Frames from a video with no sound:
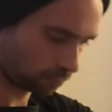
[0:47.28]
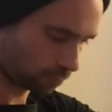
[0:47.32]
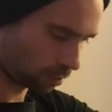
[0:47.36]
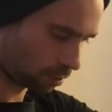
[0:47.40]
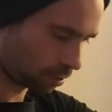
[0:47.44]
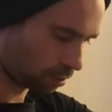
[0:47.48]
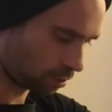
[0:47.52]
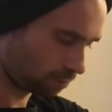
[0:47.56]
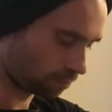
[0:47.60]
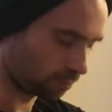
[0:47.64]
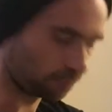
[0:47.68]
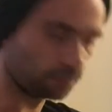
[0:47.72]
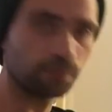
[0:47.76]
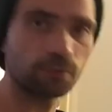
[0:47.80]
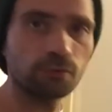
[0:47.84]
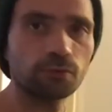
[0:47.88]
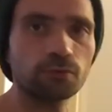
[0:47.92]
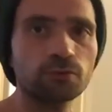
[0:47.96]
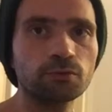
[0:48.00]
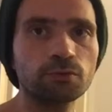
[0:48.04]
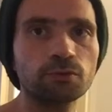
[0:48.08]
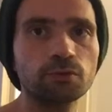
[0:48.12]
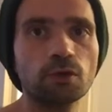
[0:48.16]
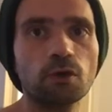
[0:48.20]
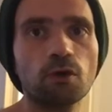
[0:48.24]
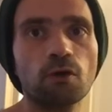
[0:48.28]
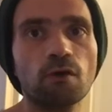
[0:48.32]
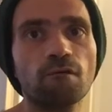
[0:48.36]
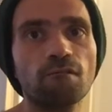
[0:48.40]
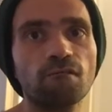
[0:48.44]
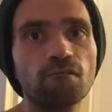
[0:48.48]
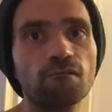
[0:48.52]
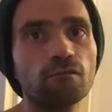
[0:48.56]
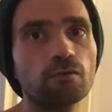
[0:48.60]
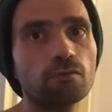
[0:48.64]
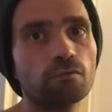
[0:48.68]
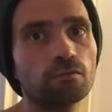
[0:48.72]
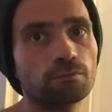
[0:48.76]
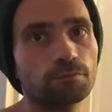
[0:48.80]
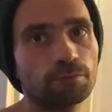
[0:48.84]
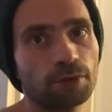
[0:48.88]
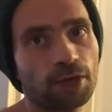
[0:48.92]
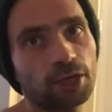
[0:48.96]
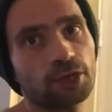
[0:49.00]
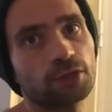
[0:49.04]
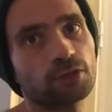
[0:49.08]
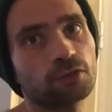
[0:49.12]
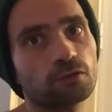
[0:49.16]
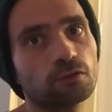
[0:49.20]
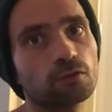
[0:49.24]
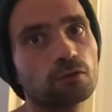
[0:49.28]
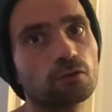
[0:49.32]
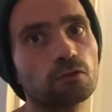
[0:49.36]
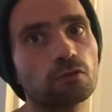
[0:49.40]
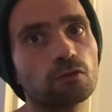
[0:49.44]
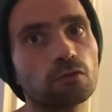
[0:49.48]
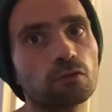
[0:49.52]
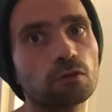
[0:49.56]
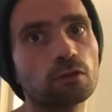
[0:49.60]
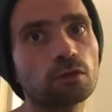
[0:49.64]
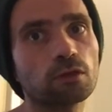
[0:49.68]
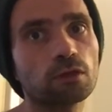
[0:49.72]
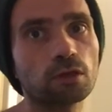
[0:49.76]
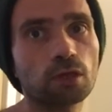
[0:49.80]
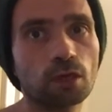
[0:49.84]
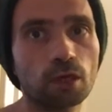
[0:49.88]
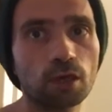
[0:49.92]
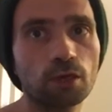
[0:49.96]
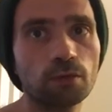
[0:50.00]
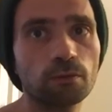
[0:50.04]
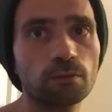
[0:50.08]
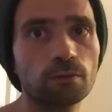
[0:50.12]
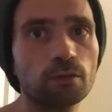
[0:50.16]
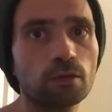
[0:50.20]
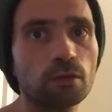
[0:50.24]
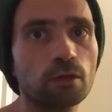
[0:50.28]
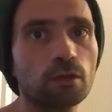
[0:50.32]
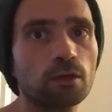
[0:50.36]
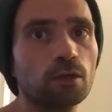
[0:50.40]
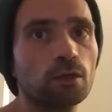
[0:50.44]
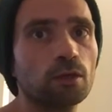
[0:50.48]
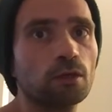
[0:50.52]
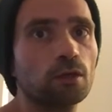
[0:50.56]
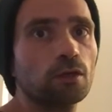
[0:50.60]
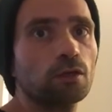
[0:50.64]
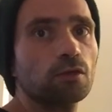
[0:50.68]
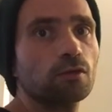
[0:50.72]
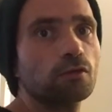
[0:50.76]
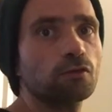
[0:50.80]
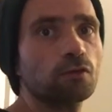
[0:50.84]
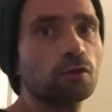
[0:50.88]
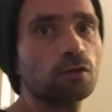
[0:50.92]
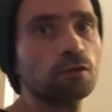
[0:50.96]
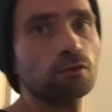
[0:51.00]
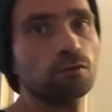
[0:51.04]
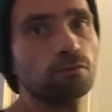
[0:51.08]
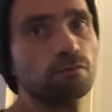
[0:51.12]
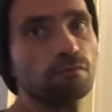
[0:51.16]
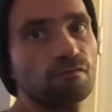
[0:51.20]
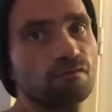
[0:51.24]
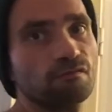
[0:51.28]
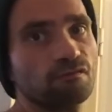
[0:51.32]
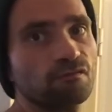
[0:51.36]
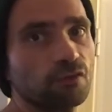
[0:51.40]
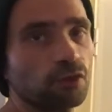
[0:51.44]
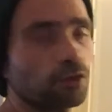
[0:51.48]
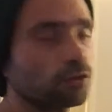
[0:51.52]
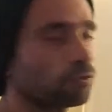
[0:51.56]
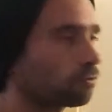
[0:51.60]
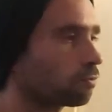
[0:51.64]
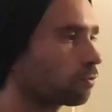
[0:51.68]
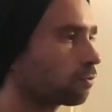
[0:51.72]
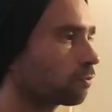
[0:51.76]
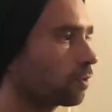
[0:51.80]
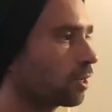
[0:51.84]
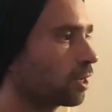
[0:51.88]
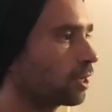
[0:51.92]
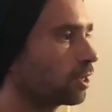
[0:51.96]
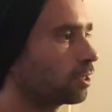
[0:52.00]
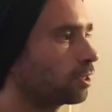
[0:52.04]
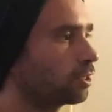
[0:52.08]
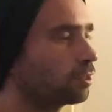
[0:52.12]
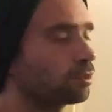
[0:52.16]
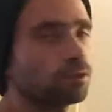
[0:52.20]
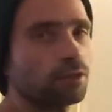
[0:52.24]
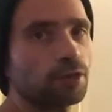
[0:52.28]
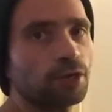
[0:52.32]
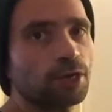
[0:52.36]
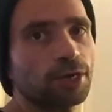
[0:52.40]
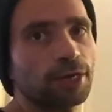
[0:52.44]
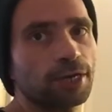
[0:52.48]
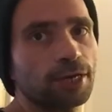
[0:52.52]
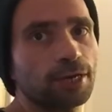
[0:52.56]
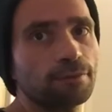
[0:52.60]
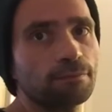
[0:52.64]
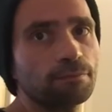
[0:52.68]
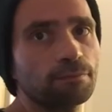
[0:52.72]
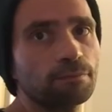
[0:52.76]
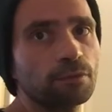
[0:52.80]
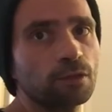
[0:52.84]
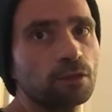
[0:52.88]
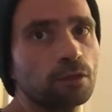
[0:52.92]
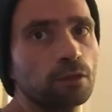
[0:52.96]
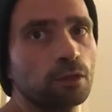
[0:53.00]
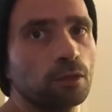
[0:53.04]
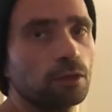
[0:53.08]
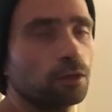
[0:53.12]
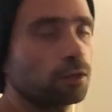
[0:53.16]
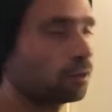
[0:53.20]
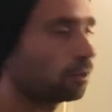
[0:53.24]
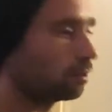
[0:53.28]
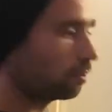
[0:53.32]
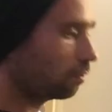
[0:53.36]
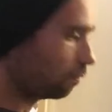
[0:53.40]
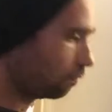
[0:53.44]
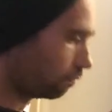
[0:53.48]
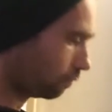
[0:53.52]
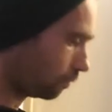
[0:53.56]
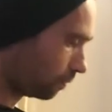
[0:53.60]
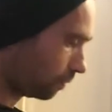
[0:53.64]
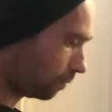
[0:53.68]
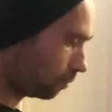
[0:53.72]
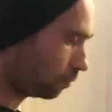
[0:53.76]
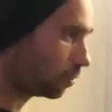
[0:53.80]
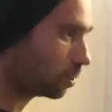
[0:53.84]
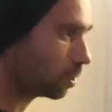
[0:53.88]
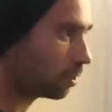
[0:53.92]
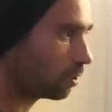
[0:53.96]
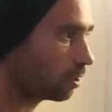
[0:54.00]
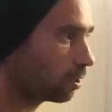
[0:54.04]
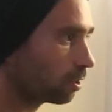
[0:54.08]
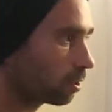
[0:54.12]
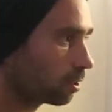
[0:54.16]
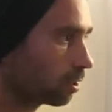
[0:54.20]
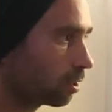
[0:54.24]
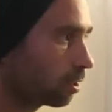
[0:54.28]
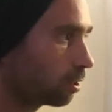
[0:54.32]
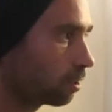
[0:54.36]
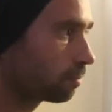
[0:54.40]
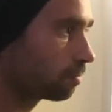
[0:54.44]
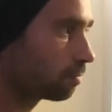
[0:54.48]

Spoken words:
can't be pulled off balance. Okay, so the further away I am from the strike,